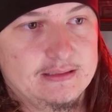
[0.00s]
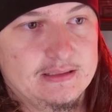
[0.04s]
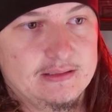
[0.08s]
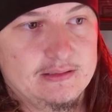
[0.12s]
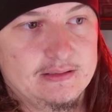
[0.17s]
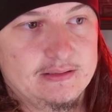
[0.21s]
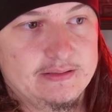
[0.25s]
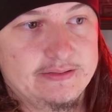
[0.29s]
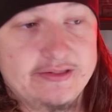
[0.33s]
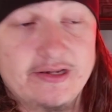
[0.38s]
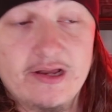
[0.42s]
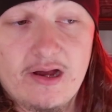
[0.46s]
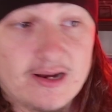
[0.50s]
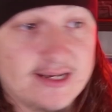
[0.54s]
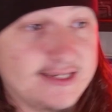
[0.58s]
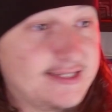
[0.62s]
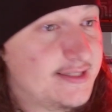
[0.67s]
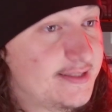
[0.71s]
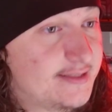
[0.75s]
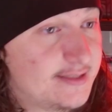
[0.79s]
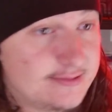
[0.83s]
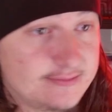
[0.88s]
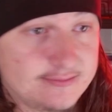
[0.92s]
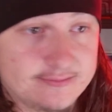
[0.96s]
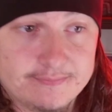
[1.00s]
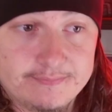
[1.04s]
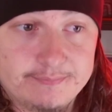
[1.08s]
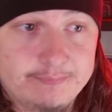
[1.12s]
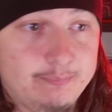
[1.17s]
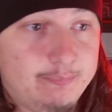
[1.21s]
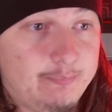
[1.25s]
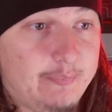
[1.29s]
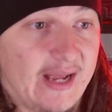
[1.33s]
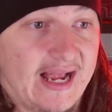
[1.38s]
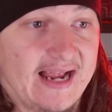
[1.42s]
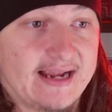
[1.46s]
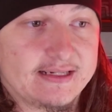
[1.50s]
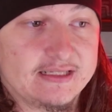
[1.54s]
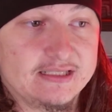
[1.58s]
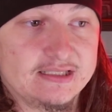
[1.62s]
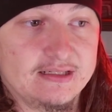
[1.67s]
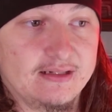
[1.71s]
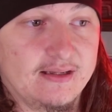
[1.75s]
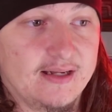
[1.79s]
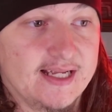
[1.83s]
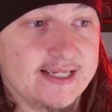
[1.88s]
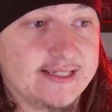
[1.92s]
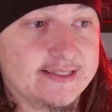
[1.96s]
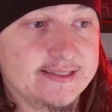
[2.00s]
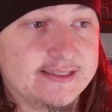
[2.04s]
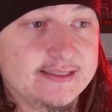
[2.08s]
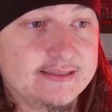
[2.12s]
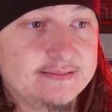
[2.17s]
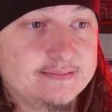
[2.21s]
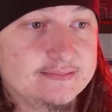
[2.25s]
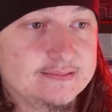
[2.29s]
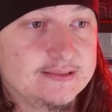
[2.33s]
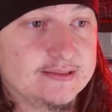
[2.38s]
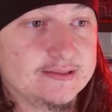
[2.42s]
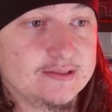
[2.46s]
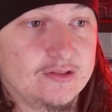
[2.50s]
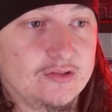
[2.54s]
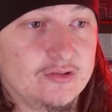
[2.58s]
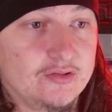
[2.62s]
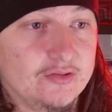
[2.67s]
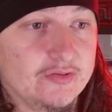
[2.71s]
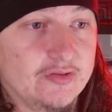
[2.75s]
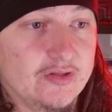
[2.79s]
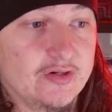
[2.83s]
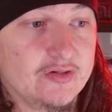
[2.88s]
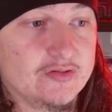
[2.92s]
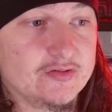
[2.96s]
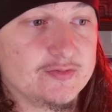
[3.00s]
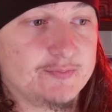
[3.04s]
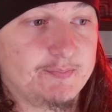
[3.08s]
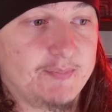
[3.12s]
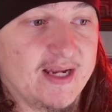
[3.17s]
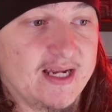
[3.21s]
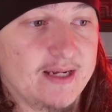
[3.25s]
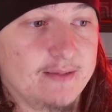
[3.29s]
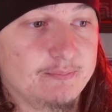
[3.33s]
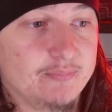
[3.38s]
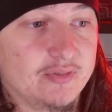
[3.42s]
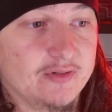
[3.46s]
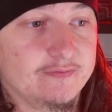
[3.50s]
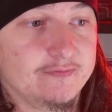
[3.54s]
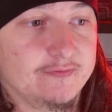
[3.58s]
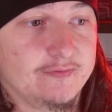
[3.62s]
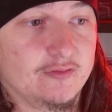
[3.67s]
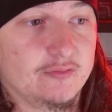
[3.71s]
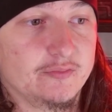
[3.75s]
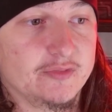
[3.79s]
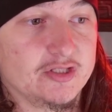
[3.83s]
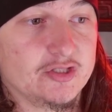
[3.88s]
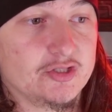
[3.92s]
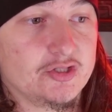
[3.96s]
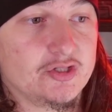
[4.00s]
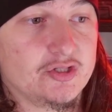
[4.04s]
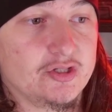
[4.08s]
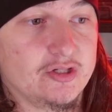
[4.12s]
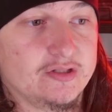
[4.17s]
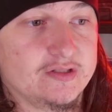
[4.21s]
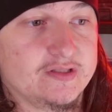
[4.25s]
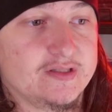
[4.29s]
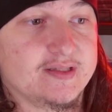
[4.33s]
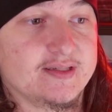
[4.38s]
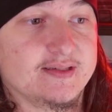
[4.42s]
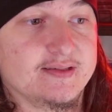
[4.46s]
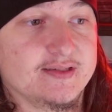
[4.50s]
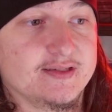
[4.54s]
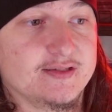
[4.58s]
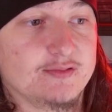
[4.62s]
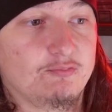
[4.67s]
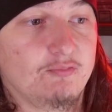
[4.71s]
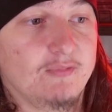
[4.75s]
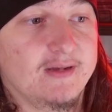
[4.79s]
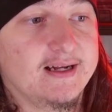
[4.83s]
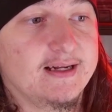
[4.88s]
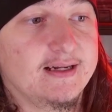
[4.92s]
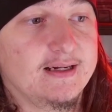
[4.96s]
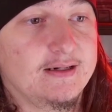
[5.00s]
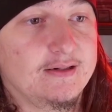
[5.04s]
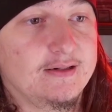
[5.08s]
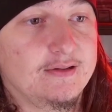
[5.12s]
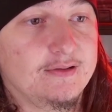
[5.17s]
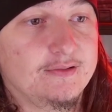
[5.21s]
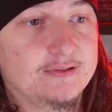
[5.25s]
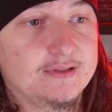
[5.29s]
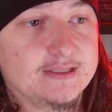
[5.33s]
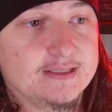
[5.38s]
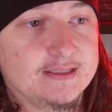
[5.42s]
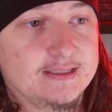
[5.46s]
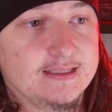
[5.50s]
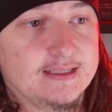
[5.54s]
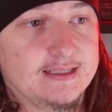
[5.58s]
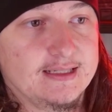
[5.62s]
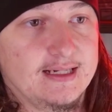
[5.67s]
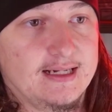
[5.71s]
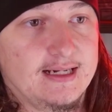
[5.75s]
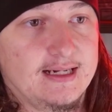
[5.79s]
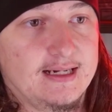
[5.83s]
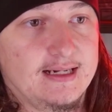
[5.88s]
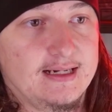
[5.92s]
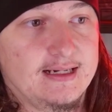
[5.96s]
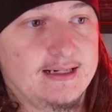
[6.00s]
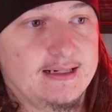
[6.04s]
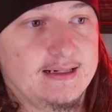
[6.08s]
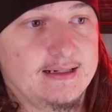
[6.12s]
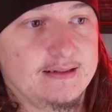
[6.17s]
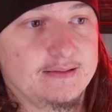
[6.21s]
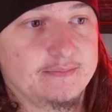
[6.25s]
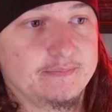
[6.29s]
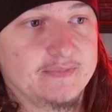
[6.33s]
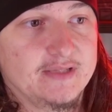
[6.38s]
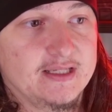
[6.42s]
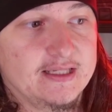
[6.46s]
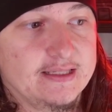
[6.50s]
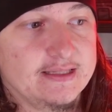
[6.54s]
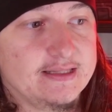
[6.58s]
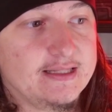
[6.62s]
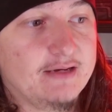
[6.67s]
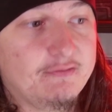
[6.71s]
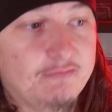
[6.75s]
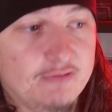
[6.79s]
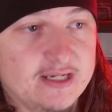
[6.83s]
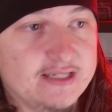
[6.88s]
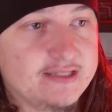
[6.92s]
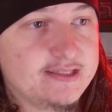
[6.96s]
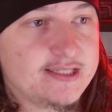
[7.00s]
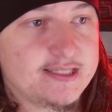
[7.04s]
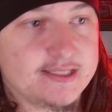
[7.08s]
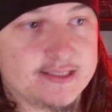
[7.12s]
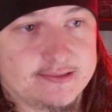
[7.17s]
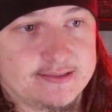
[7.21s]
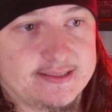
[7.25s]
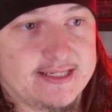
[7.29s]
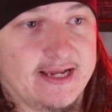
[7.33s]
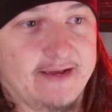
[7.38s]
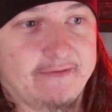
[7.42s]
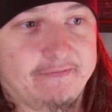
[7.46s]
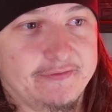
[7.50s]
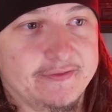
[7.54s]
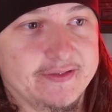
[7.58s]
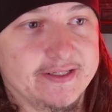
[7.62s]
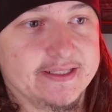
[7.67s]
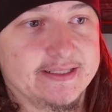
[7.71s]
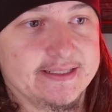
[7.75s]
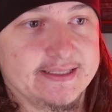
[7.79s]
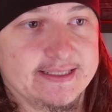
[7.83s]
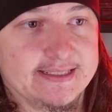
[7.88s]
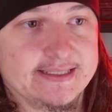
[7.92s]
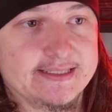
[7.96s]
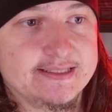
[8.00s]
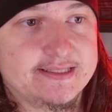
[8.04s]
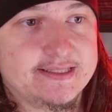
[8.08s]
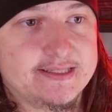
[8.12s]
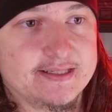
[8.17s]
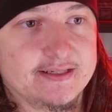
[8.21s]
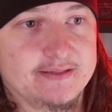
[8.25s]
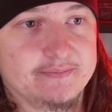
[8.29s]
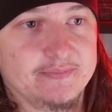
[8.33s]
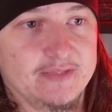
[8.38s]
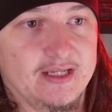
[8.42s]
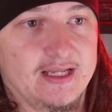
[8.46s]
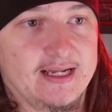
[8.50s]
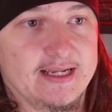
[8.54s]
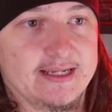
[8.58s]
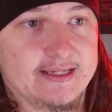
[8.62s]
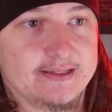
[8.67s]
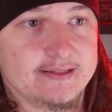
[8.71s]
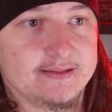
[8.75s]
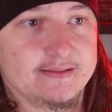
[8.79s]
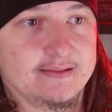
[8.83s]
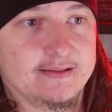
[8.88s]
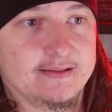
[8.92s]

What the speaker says: Nice backlighting on those band performance shots as well. There is definitely some like